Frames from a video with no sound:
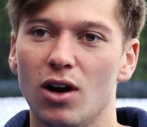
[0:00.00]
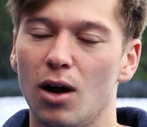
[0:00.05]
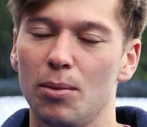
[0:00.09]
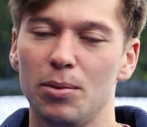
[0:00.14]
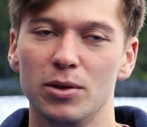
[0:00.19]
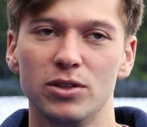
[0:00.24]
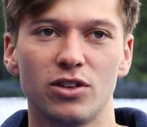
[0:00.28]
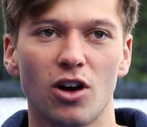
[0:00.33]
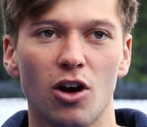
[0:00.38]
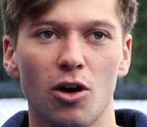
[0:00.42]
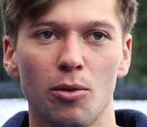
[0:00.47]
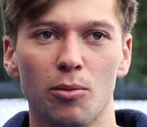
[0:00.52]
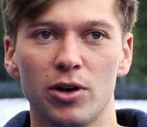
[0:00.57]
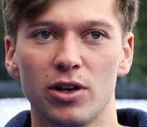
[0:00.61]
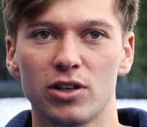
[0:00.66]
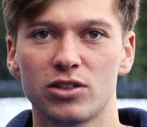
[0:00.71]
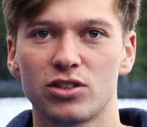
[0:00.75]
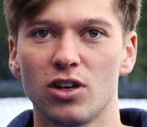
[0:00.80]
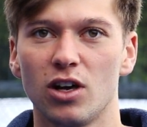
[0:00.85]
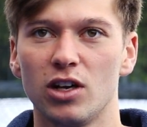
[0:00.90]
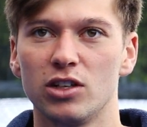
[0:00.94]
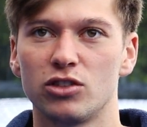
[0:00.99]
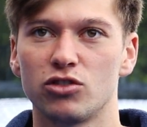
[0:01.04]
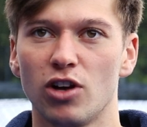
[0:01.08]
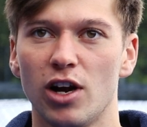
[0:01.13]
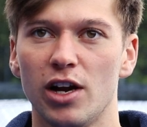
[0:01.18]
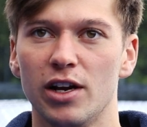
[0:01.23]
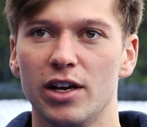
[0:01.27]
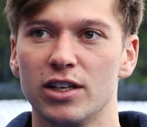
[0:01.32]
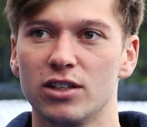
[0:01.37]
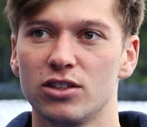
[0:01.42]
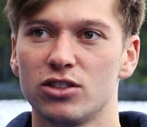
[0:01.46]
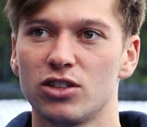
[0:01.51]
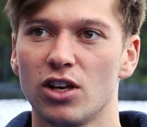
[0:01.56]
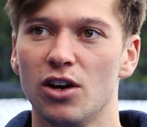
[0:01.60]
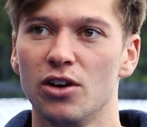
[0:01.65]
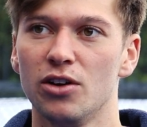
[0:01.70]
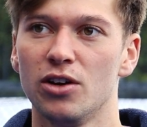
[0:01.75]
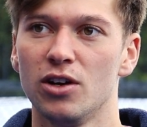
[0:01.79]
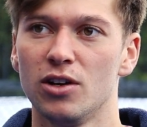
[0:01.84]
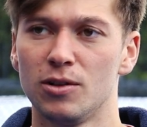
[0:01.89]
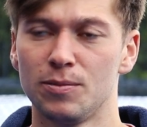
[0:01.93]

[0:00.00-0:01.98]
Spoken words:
up in Durham when I started training. So